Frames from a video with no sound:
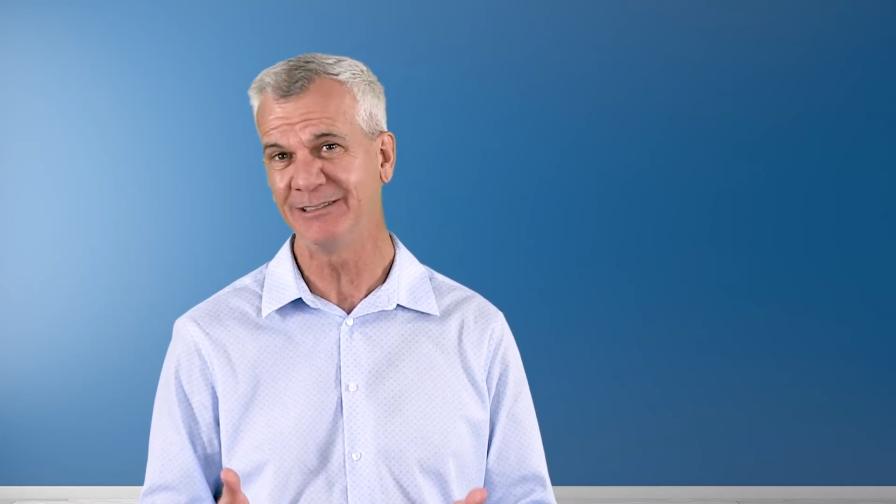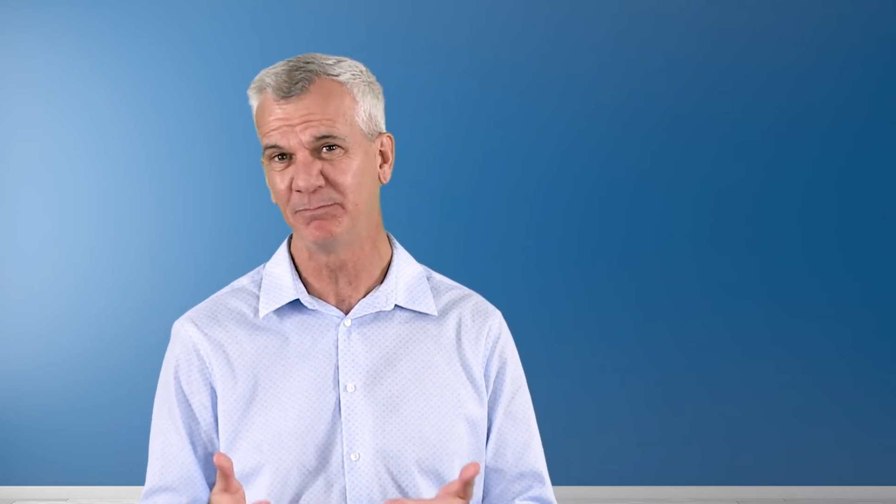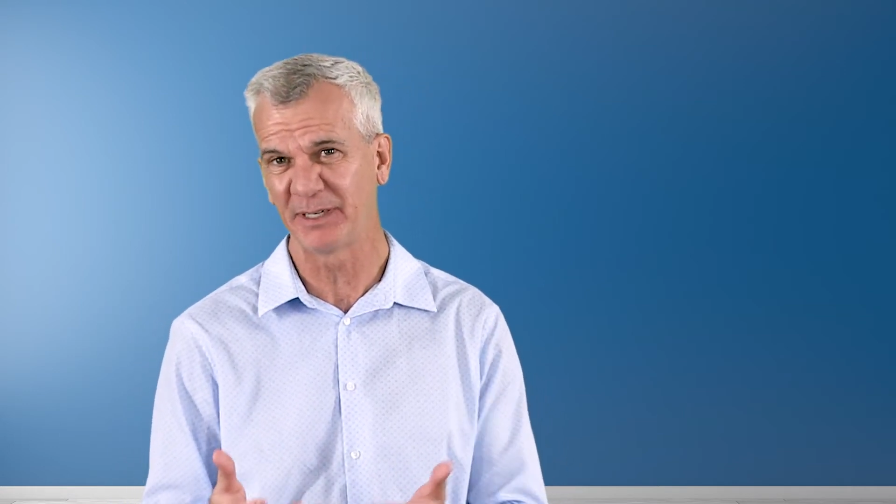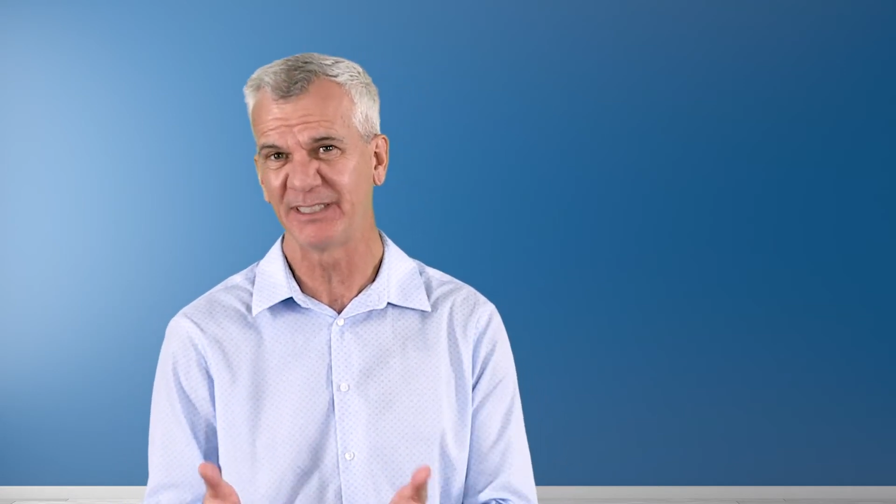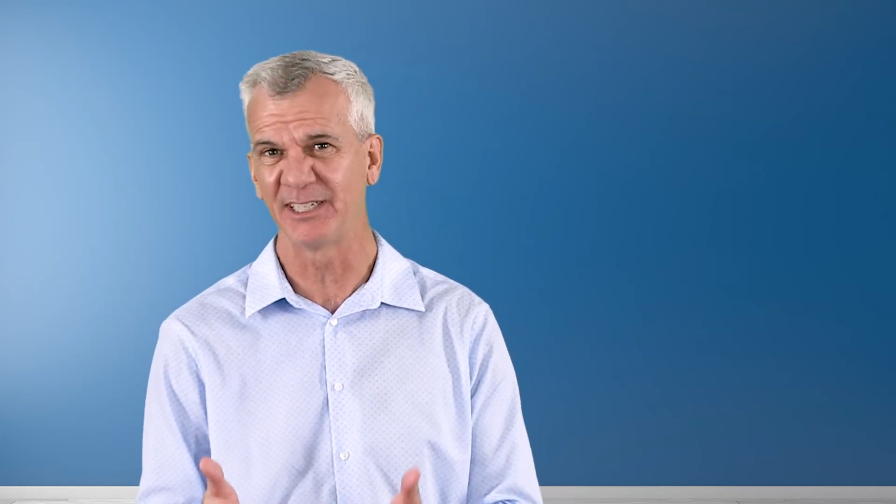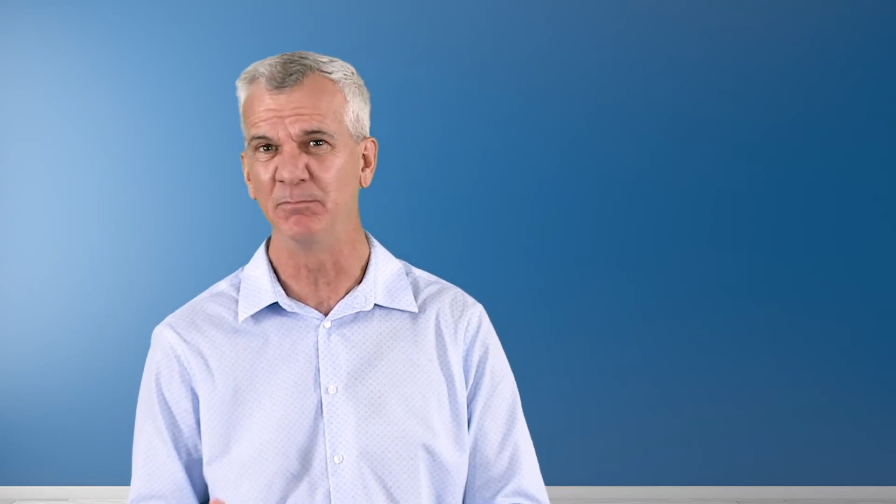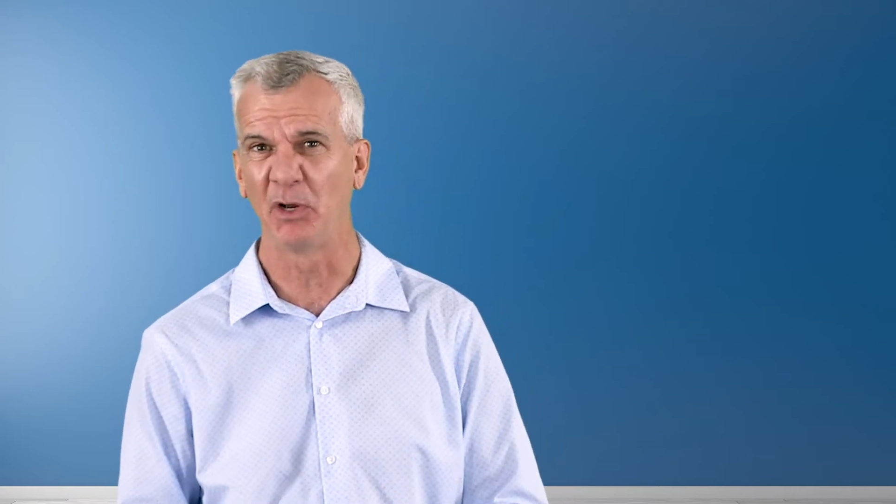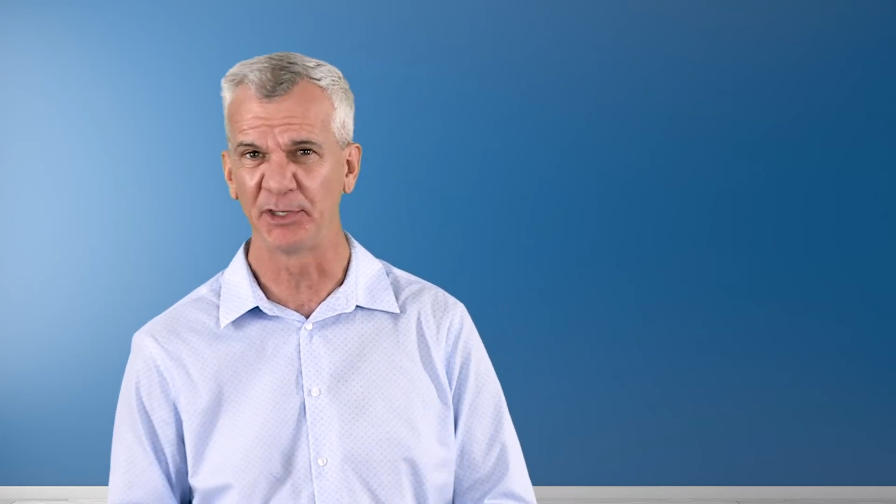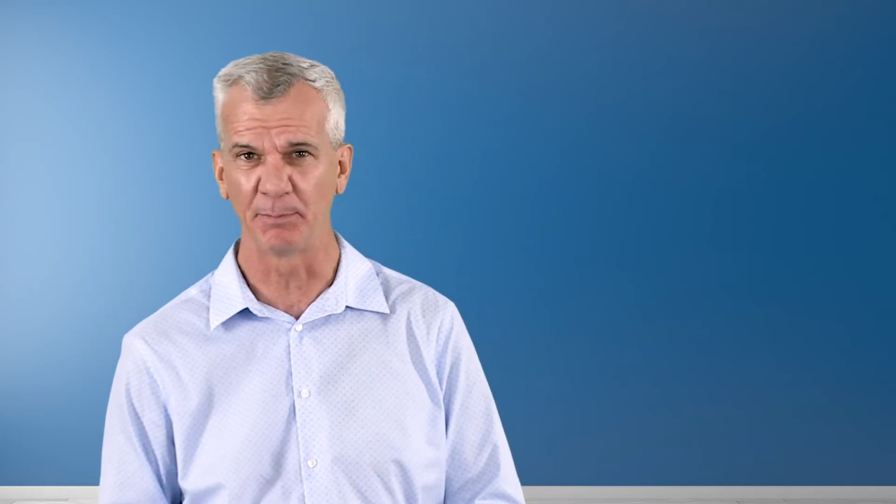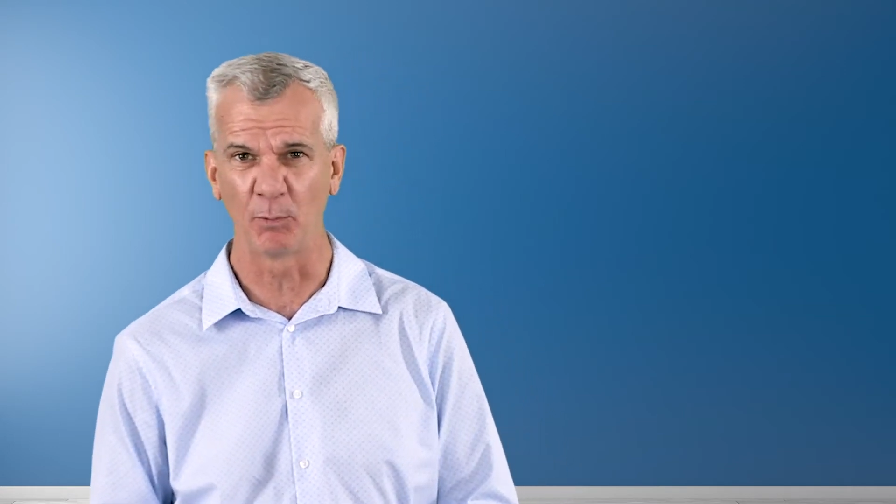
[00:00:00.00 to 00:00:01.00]
but it's in
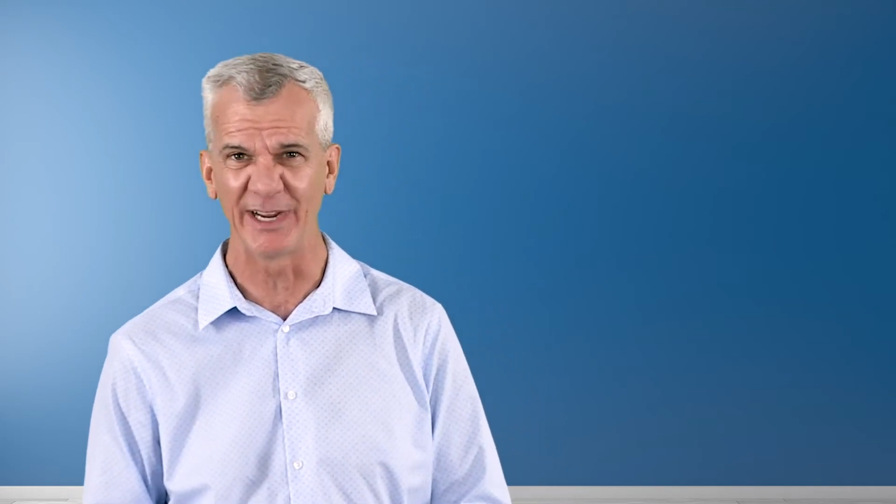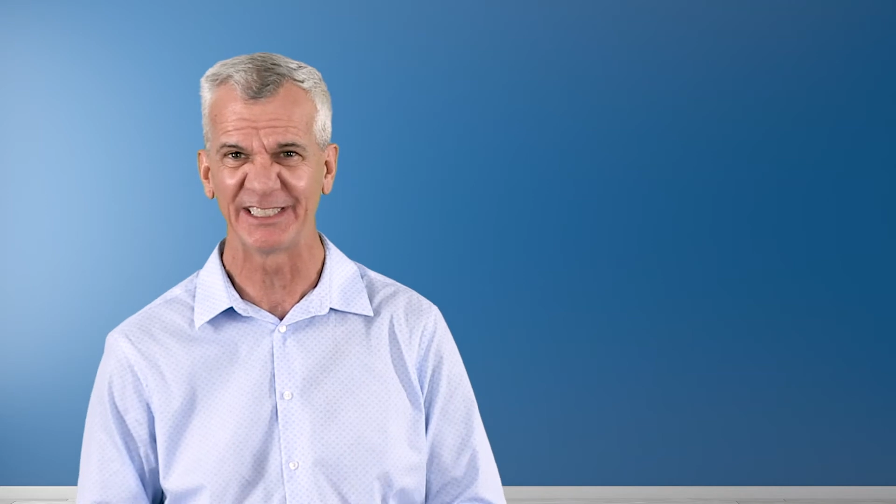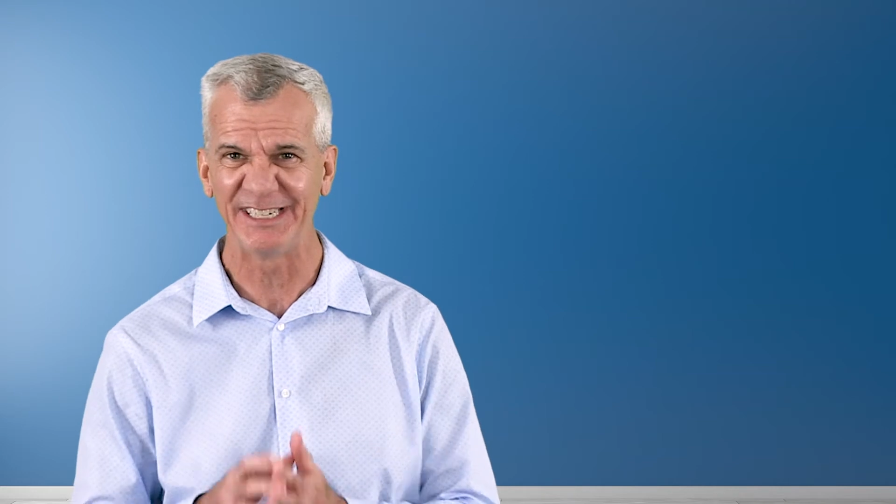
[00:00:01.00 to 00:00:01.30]
multiple ways,